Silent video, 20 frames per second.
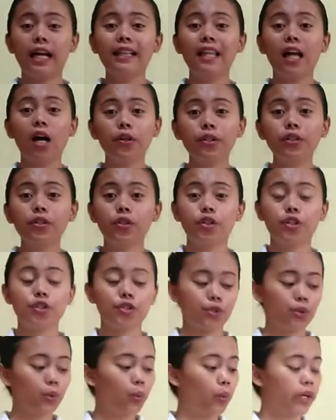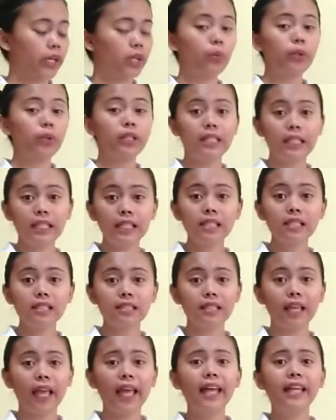allow the nurse to work with
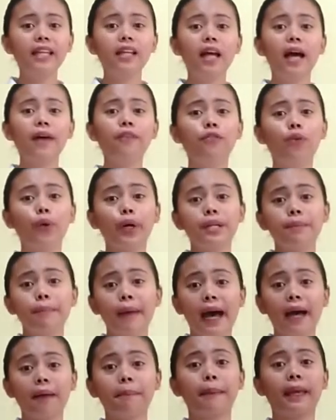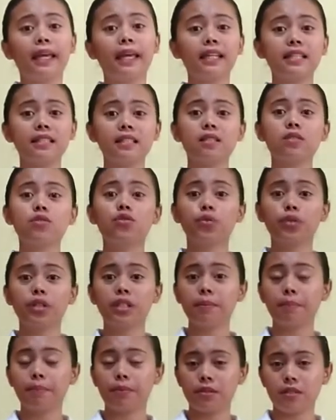ease and avoid back pains
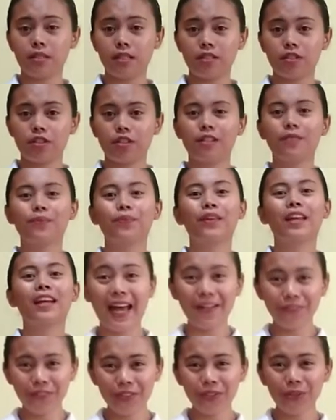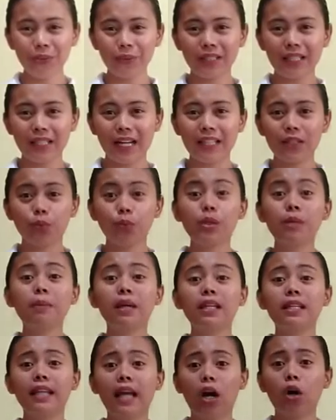during the procedure. After doing that, we
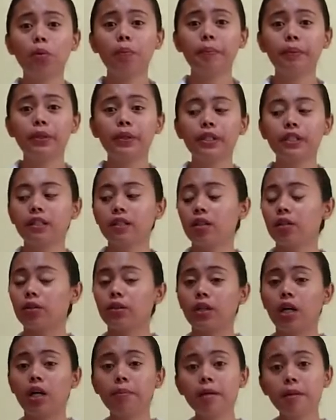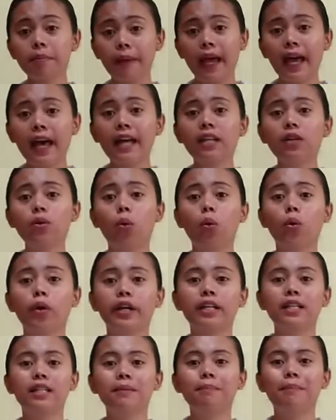may now put the rubber pad
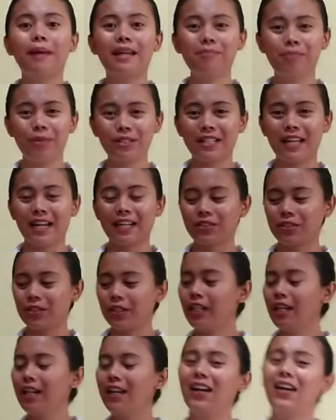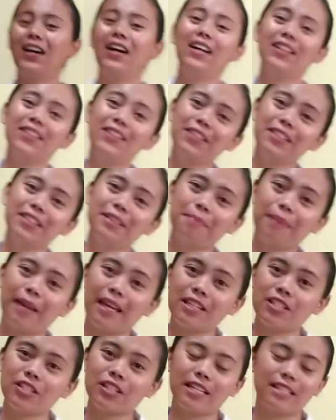or the bed protector under the
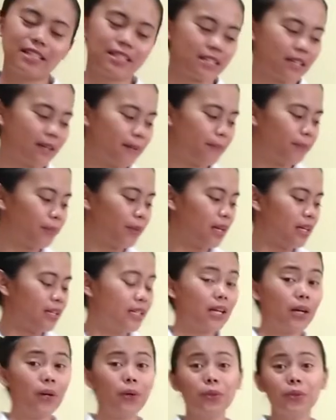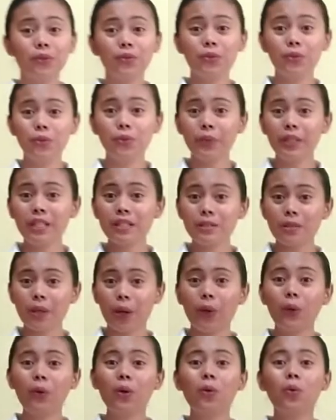patient. Now, doing
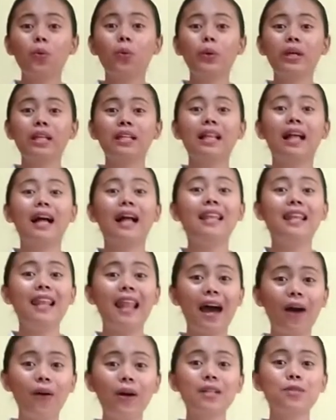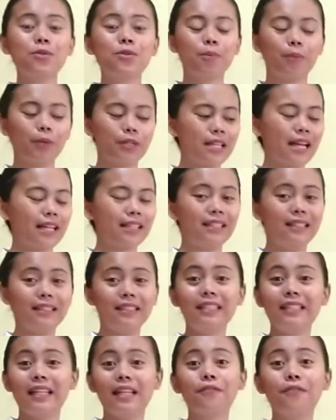so will allow us to protect the
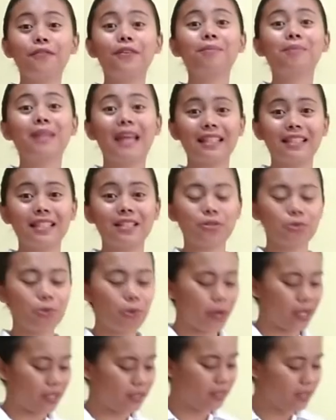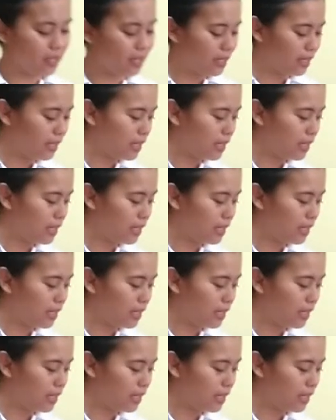linen from getting soiled.